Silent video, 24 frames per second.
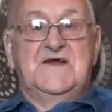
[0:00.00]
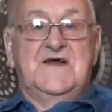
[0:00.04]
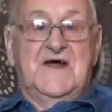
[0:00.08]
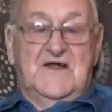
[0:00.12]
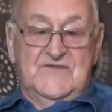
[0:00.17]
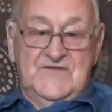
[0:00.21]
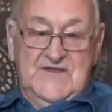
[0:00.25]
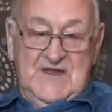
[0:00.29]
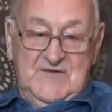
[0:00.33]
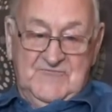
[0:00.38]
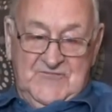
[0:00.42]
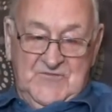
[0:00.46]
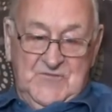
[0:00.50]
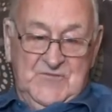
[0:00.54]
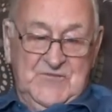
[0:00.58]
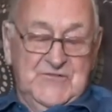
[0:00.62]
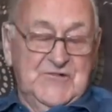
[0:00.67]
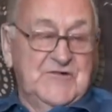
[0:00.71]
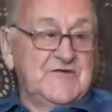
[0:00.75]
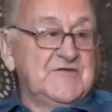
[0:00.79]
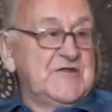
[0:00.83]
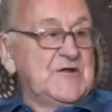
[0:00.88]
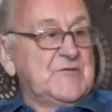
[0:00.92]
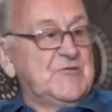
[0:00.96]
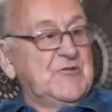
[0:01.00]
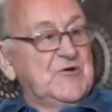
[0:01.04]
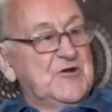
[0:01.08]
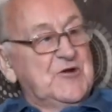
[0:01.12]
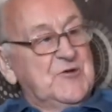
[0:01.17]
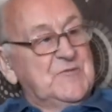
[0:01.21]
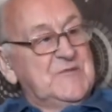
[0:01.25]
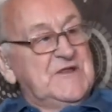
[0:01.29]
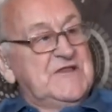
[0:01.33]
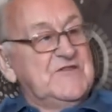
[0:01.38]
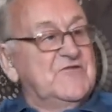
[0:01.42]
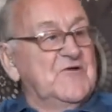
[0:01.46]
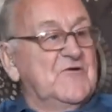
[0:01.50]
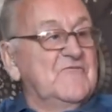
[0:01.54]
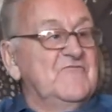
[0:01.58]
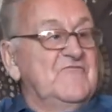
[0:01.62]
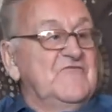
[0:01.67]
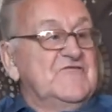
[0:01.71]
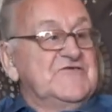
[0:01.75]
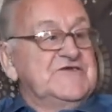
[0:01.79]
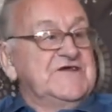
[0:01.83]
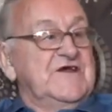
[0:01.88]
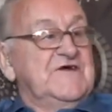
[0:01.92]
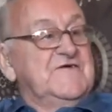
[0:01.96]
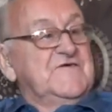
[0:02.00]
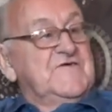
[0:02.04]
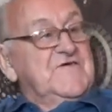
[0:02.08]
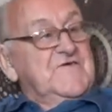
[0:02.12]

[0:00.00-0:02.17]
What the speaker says: And then from there, they put them in thumbs.